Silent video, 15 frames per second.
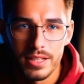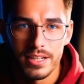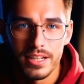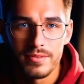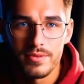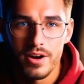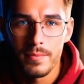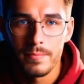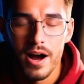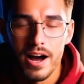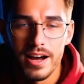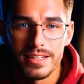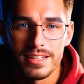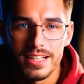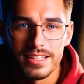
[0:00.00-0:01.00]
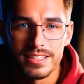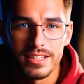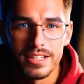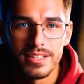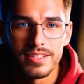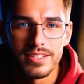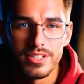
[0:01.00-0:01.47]
from
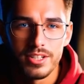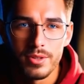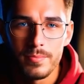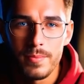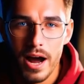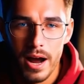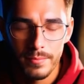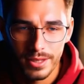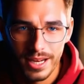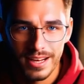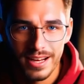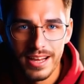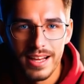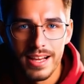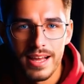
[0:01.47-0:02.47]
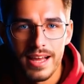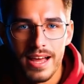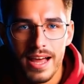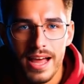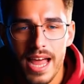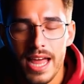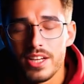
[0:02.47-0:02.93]
unlisted to public,
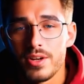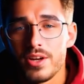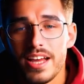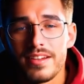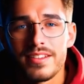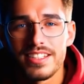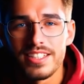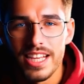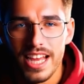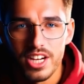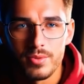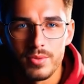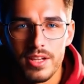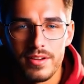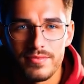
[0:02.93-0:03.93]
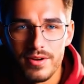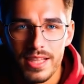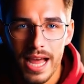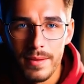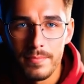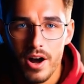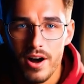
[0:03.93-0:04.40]
and you can even schedule it for
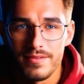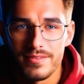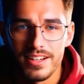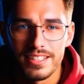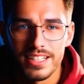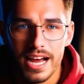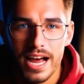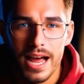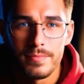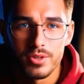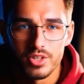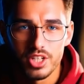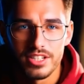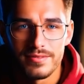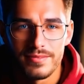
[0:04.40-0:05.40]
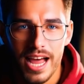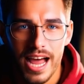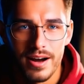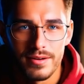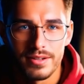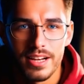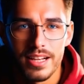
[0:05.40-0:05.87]
that perfect time you just
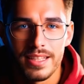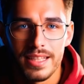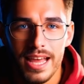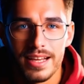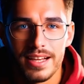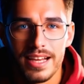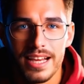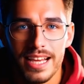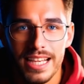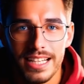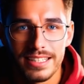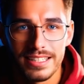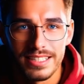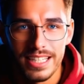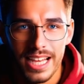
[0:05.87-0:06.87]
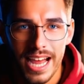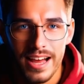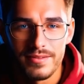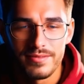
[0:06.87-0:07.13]
found. Then, hit save.